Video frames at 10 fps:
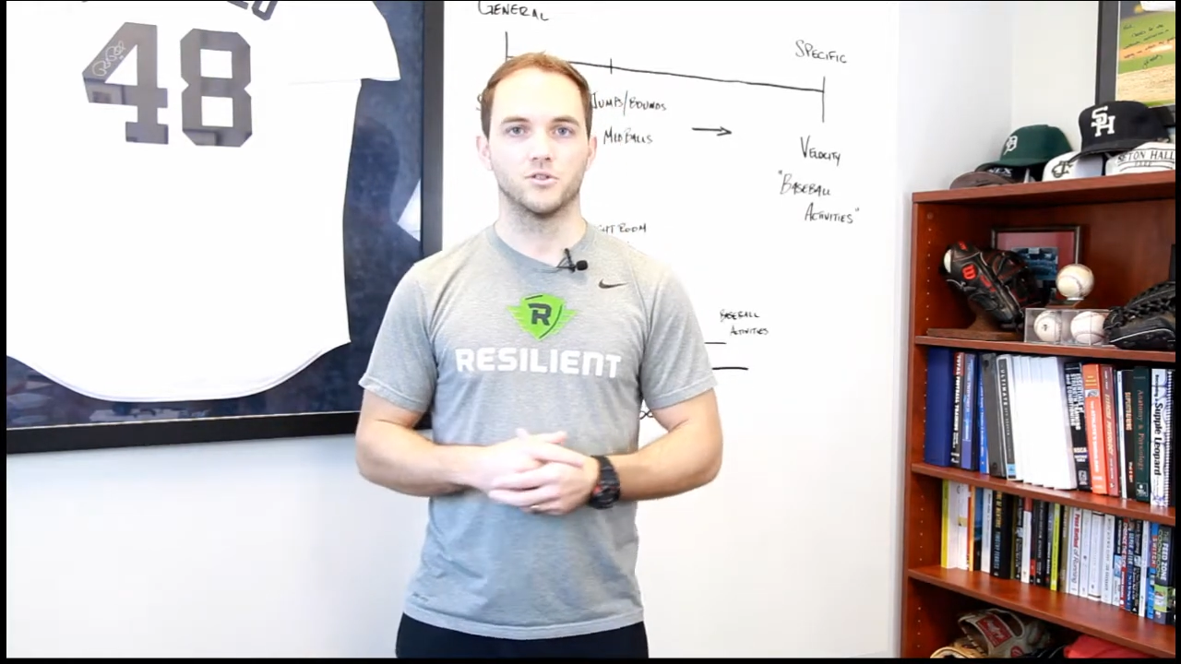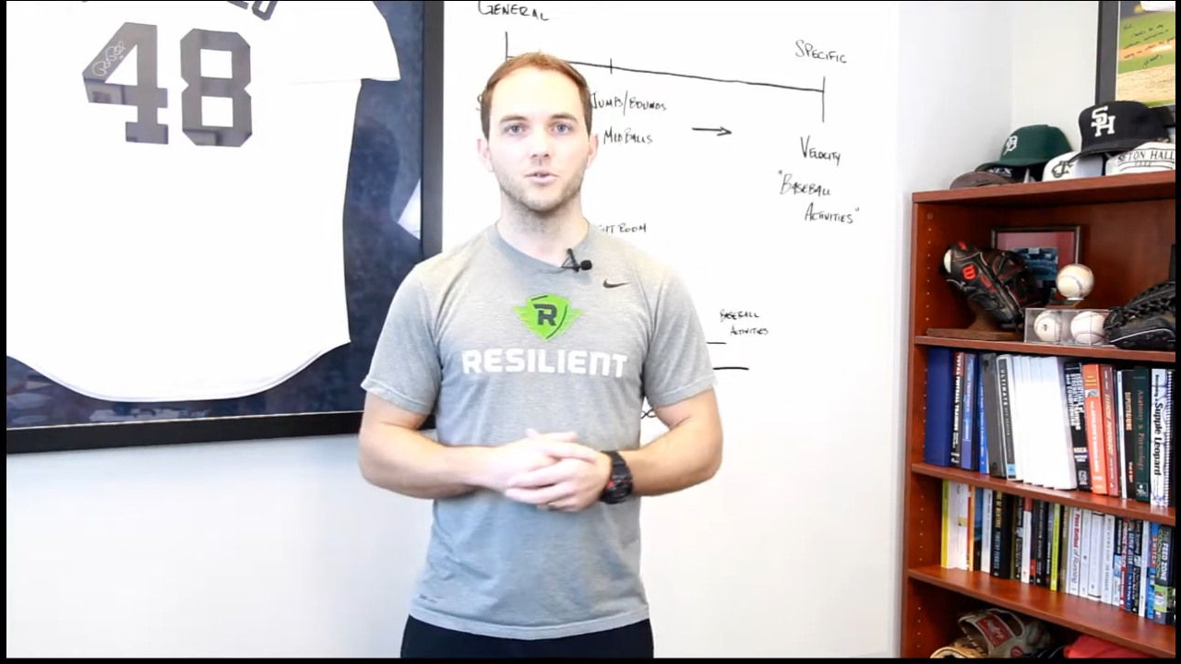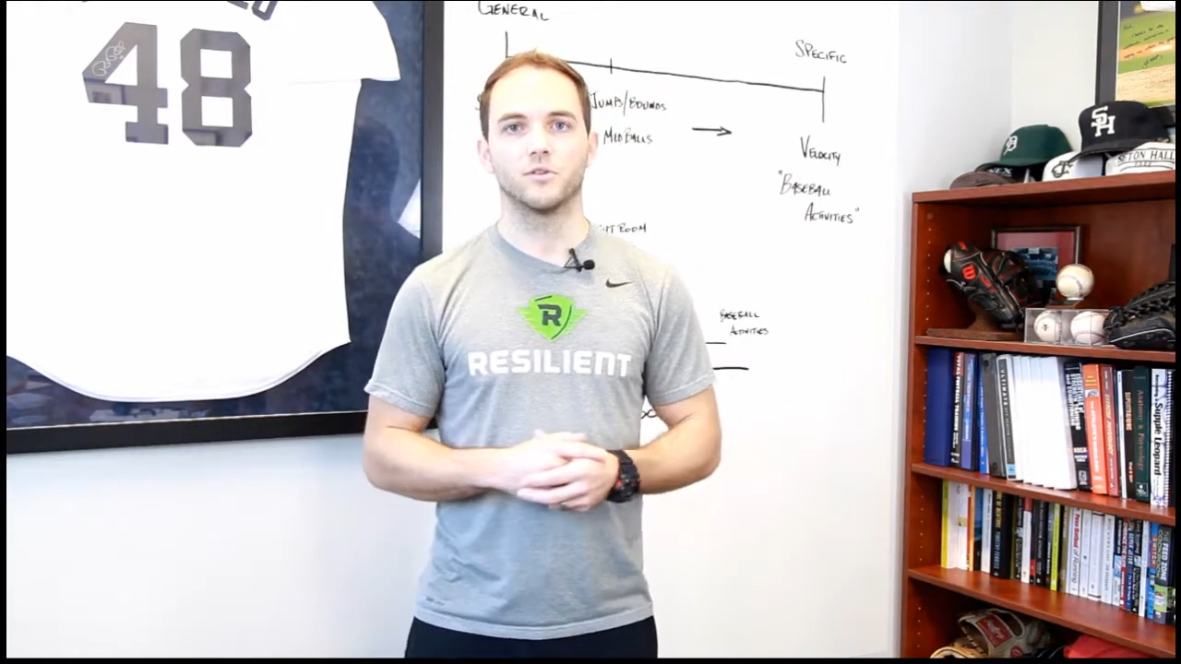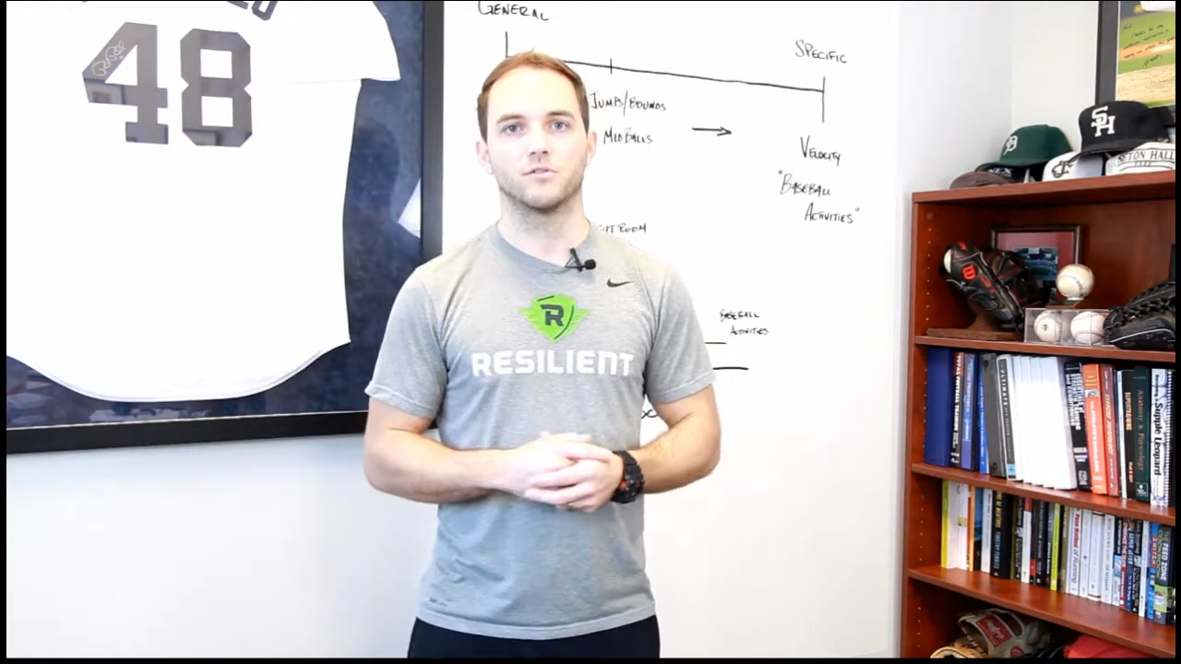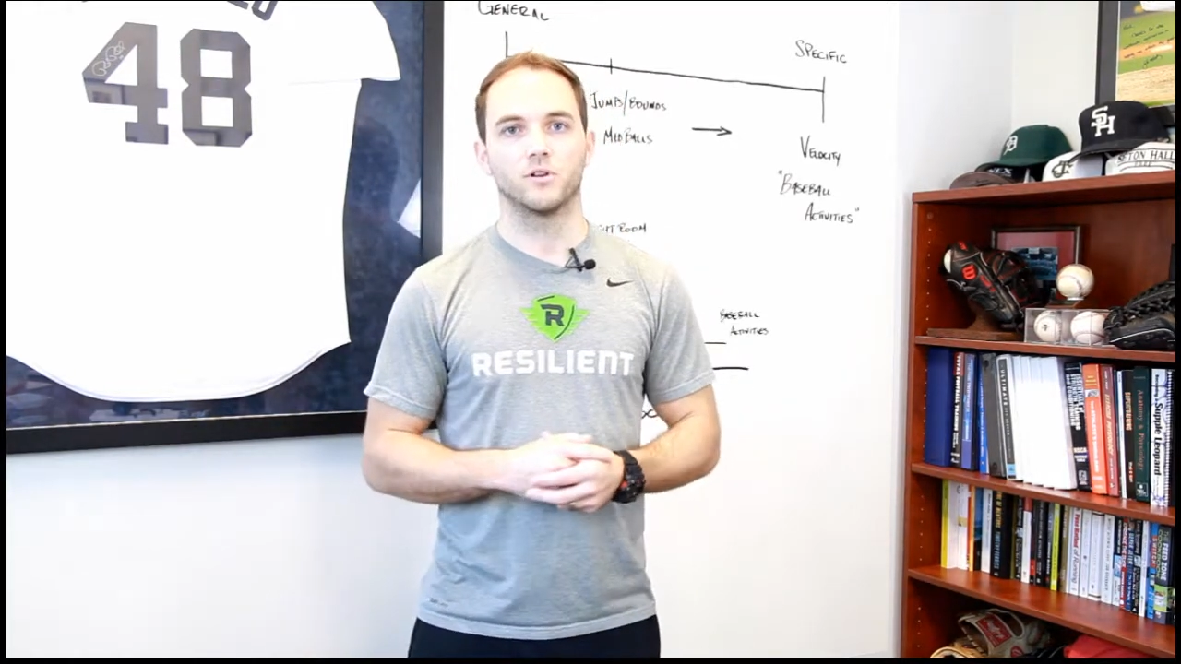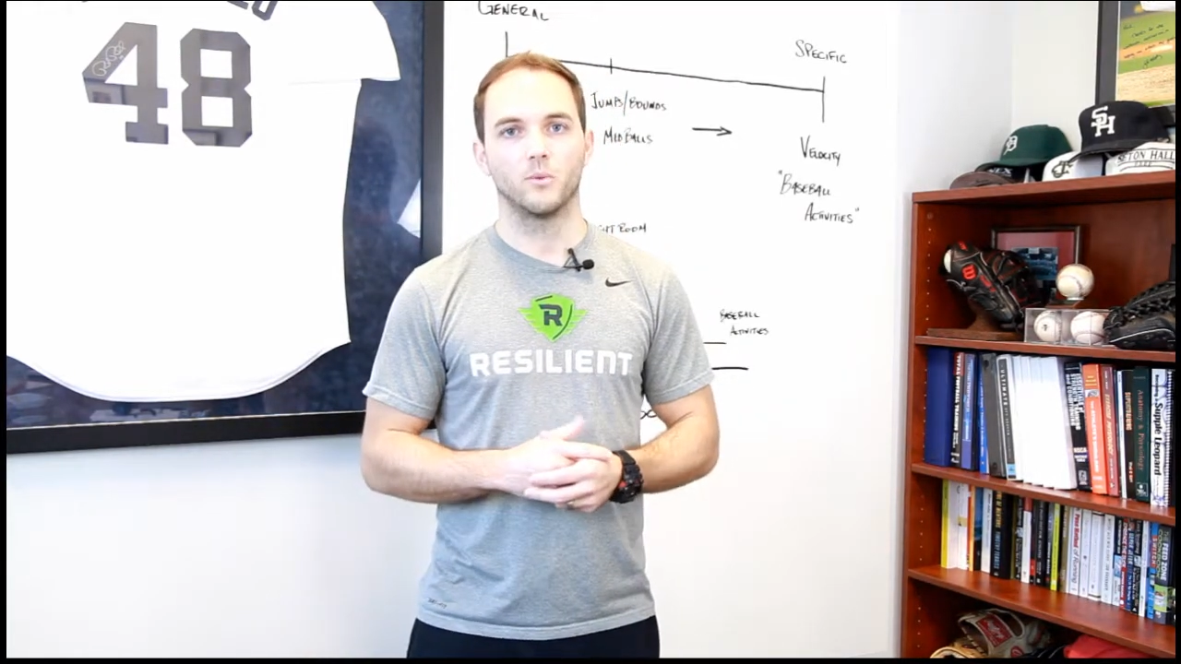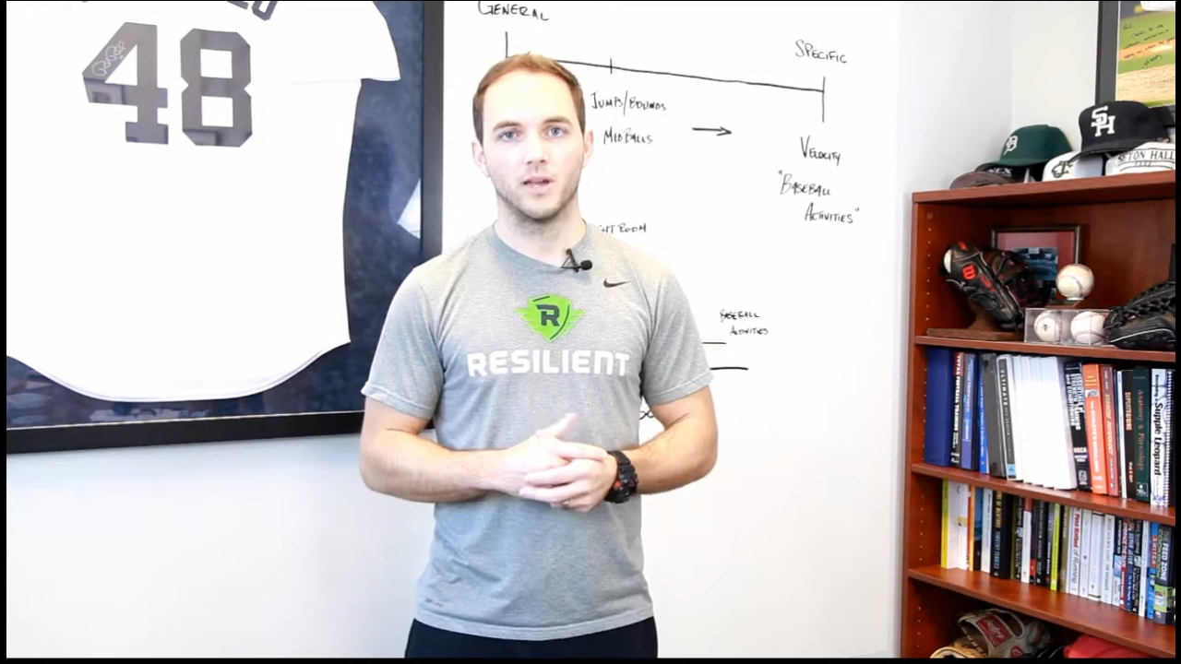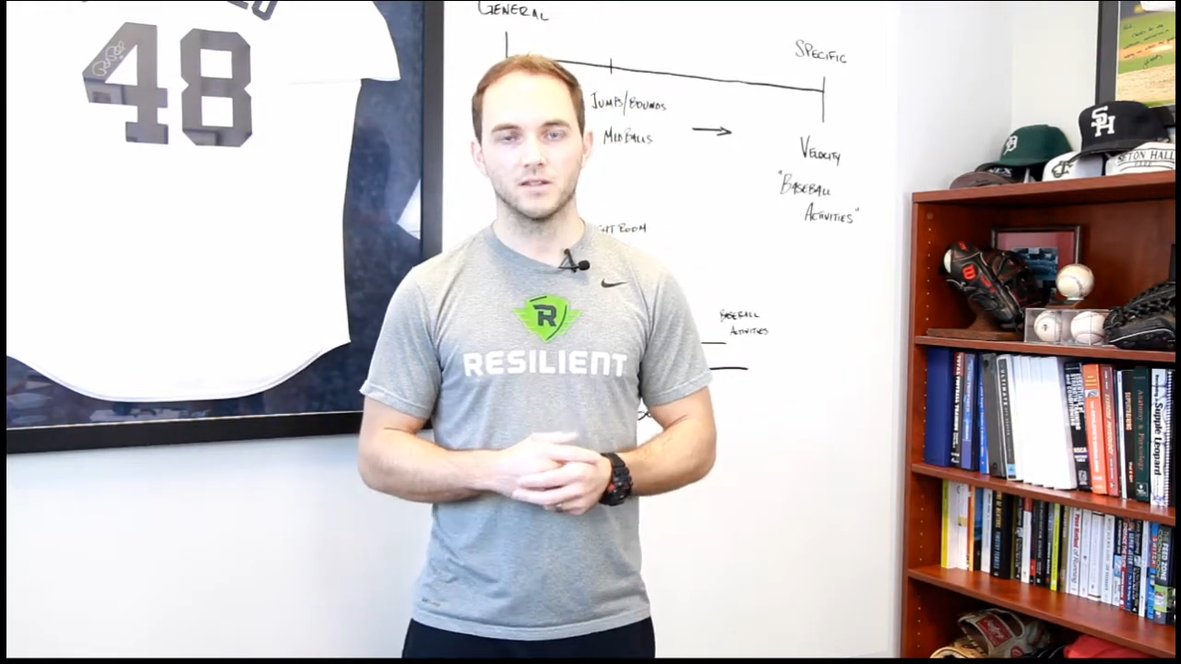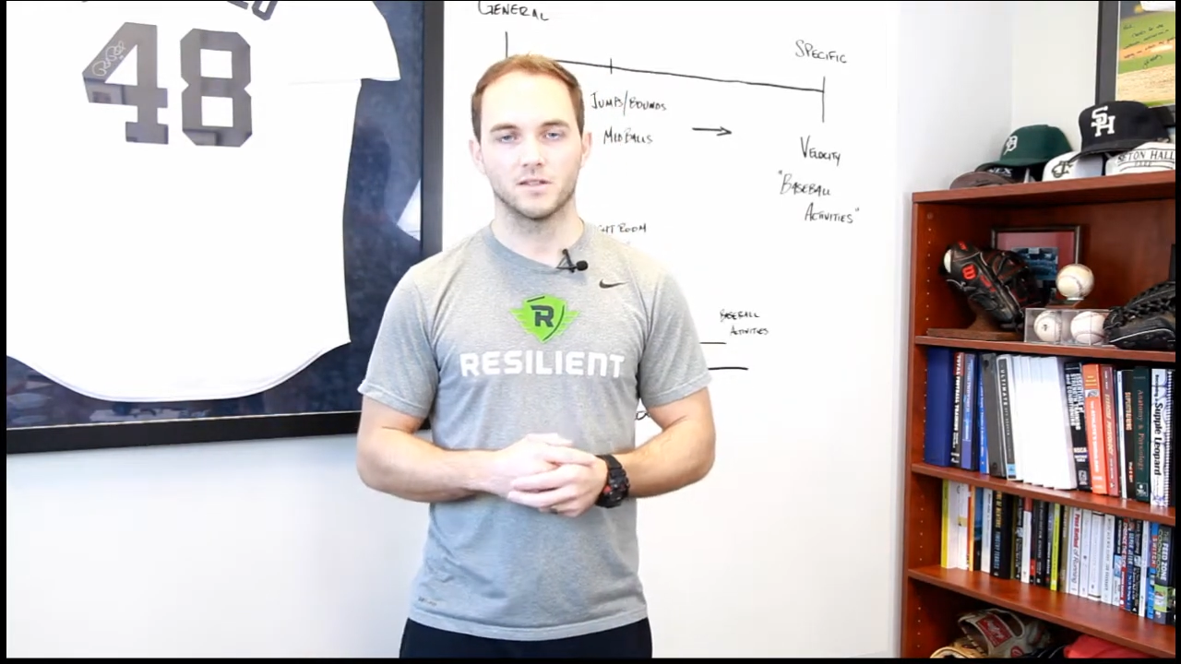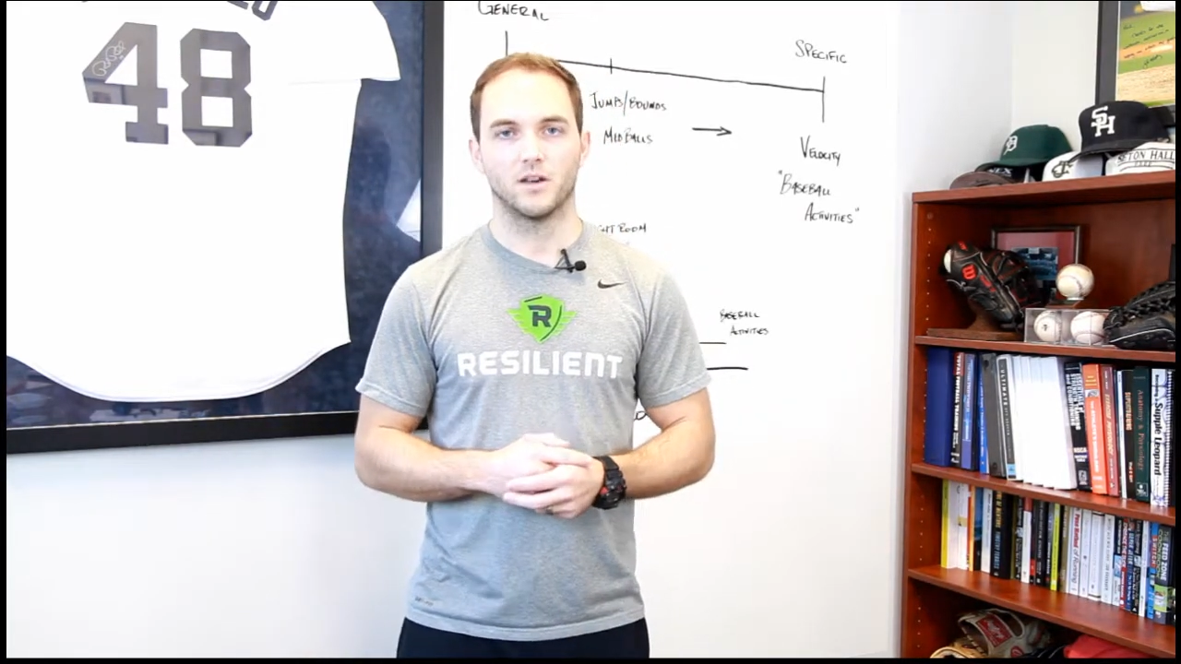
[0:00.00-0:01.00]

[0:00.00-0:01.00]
2 or 3 weeks